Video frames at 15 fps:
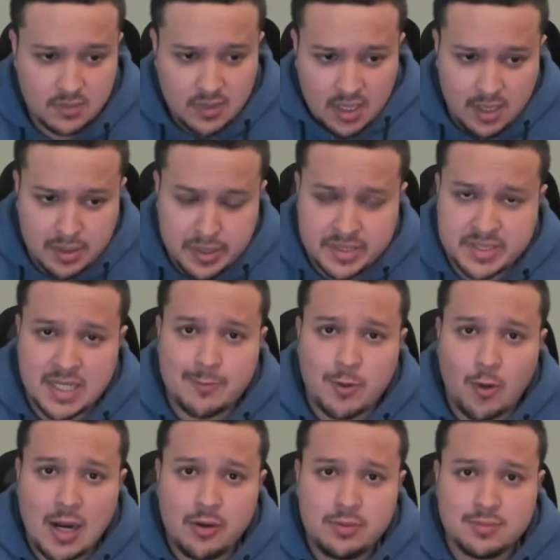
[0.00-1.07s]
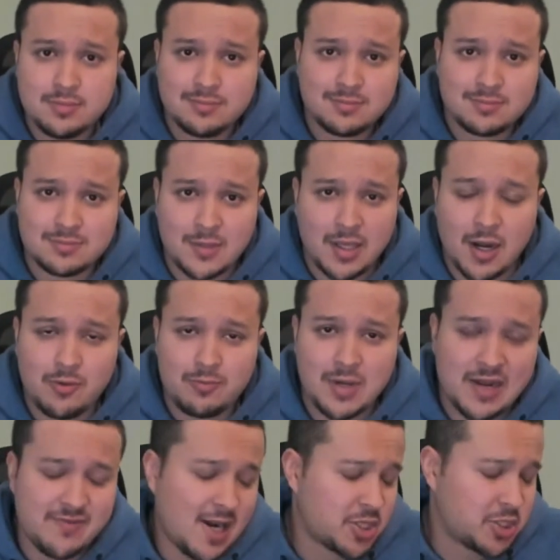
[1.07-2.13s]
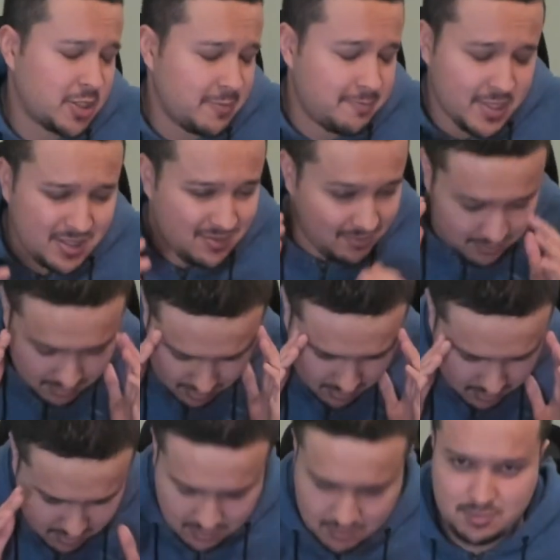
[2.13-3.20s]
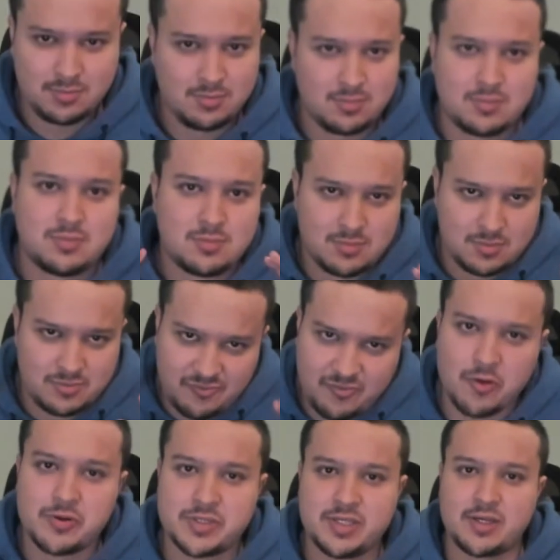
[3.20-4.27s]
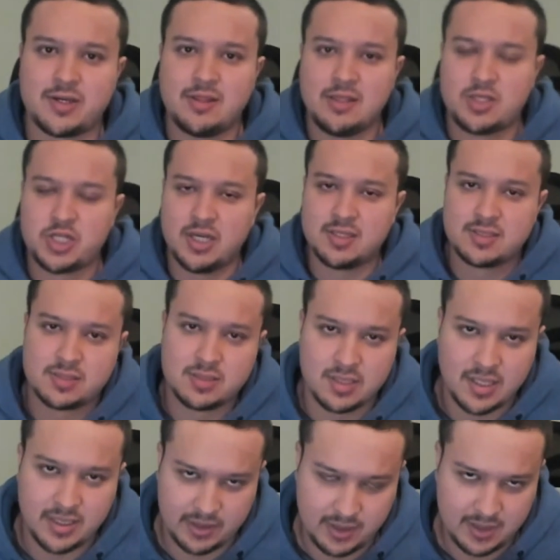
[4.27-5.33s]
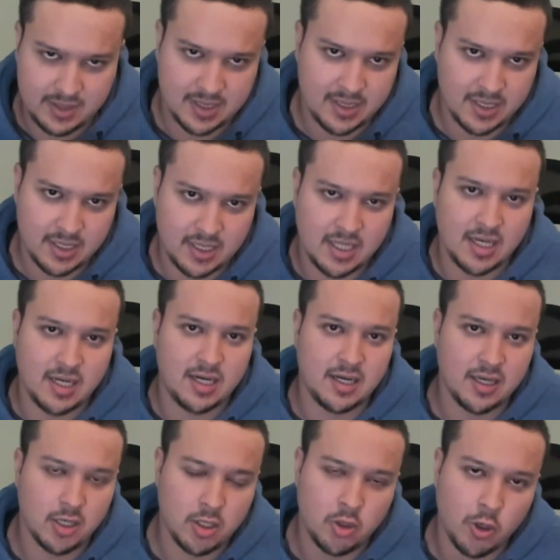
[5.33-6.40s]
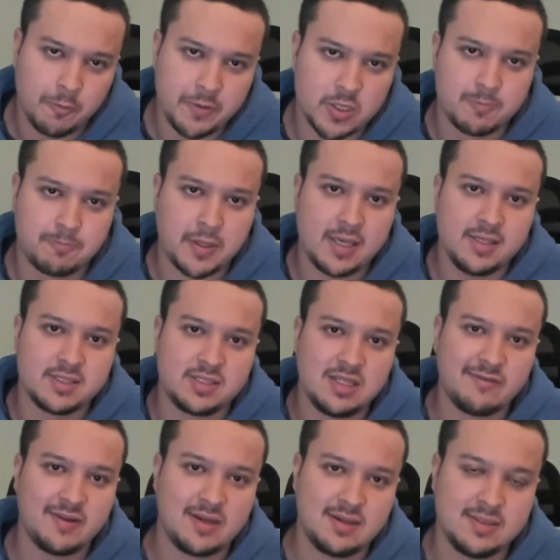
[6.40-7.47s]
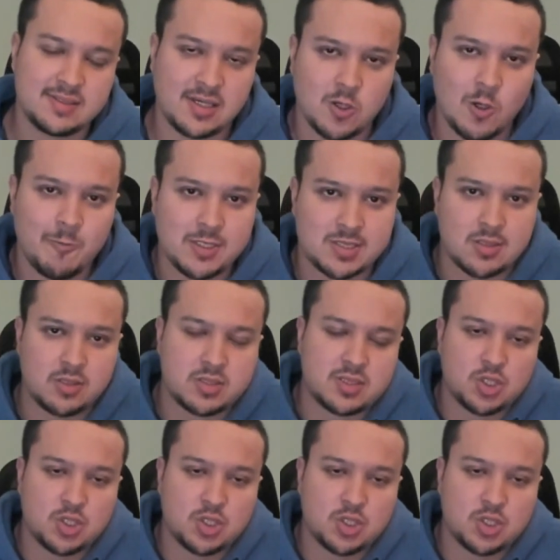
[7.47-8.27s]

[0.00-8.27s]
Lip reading: this time around, I've actually been focusing on the chess, and I hope it pays dividends. I hope it starts to